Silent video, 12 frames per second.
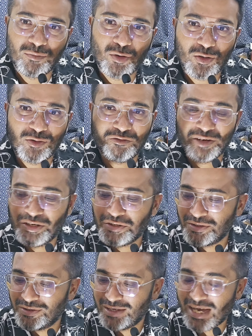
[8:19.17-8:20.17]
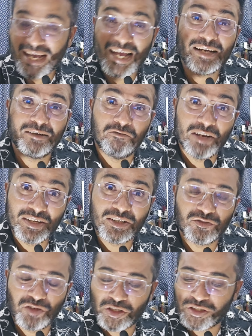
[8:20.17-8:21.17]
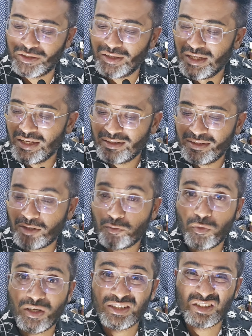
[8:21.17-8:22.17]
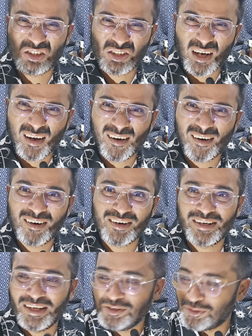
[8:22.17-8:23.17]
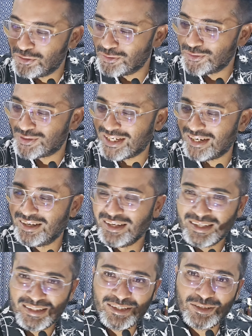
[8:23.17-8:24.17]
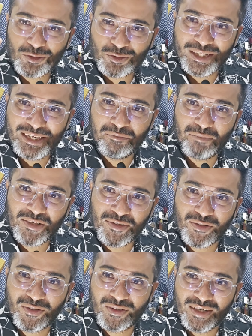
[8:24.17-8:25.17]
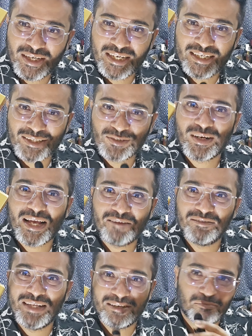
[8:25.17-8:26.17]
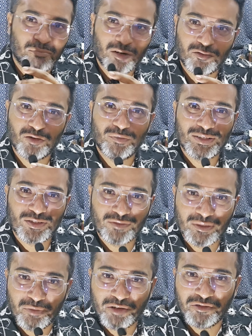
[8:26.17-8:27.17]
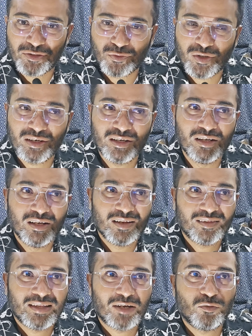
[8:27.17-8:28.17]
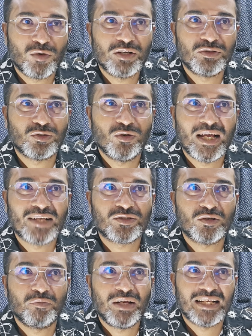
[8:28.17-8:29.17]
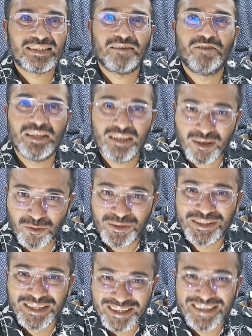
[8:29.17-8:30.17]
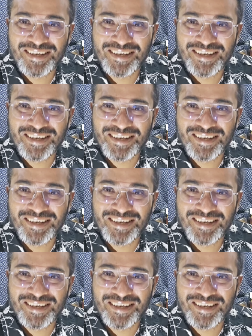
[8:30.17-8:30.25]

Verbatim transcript: bottle finished. I had a vintage version that was dark in juice, and this is also getting mature. It does not have that performance of the previous one. That one is to last on me like seventeen hours